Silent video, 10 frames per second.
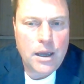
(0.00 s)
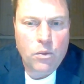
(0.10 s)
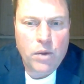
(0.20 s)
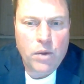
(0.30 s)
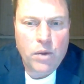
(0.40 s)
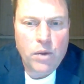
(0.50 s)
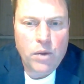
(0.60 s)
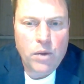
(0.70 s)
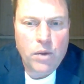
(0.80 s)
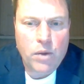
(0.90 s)
when
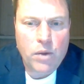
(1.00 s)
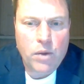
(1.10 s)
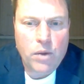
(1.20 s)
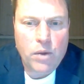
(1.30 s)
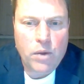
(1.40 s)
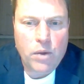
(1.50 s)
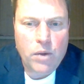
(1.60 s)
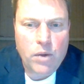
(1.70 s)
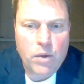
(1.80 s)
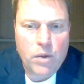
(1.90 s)
it's no
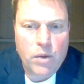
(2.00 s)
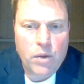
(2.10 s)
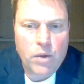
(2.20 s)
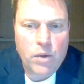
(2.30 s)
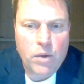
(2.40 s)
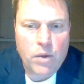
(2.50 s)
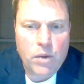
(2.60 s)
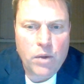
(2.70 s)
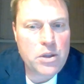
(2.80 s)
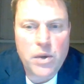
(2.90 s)
rainy days, so to speak,
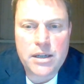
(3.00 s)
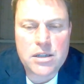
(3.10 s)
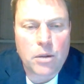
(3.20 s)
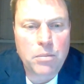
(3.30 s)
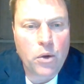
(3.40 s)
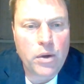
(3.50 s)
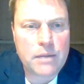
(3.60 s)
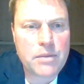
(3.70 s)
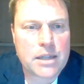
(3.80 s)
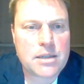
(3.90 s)
and when the wind is not
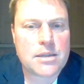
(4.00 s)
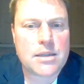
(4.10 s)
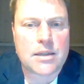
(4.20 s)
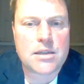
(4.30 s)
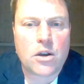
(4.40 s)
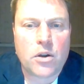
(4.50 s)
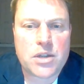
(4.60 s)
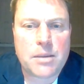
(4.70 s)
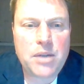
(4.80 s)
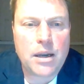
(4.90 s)
blowing. That's the
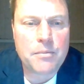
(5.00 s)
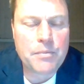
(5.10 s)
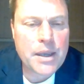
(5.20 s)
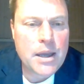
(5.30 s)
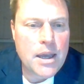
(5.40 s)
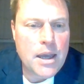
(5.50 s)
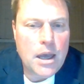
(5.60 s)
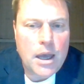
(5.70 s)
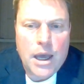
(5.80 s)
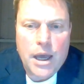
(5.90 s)
concept here.
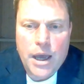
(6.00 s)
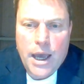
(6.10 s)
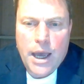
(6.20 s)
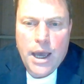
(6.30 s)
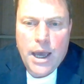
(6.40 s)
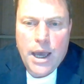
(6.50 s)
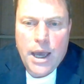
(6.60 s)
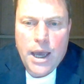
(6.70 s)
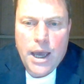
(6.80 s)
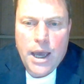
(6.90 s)
And
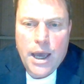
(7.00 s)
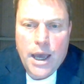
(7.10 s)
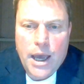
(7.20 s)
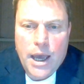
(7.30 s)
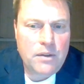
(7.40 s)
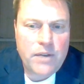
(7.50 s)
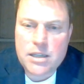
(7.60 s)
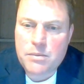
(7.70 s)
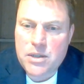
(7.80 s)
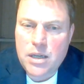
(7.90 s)
it's massive
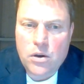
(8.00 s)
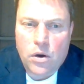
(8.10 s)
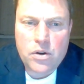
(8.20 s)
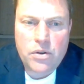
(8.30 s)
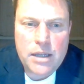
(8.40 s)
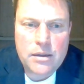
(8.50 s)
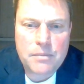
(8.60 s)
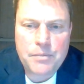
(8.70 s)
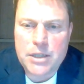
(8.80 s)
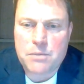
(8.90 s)
investments in concrete.
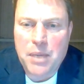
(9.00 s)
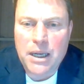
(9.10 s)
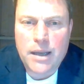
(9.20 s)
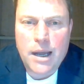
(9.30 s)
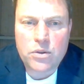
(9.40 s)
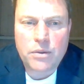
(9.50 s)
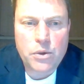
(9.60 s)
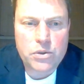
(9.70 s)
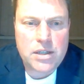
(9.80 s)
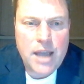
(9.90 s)
It's build out of
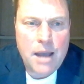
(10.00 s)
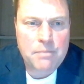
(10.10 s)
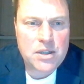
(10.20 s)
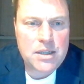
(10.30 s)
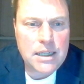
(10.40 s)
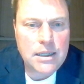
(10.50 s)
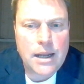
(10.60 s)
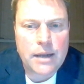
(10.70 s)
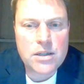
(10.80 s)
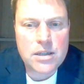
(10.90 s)
those dams needed
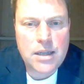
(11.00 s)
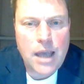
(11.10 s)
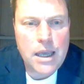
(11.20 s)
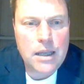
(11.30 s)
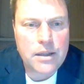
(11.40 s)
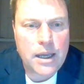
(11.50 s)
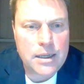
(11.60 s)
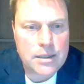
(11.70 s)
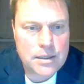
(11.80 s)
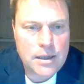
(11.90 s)
at a scale that
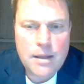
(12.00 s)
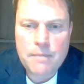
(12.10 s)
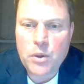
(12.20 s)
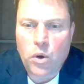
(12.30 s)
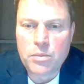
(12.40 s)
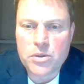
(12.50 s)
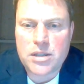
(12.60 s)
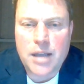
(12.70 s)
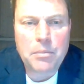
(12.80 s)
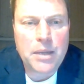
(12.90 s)
is
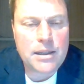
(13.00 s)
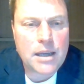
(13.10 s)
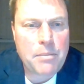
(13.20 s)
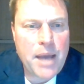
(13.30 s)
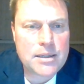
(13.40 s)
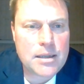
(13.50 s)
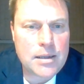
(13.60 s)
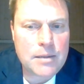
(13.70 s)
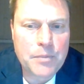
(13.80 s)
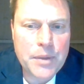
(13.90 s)
almost doubling the capacity,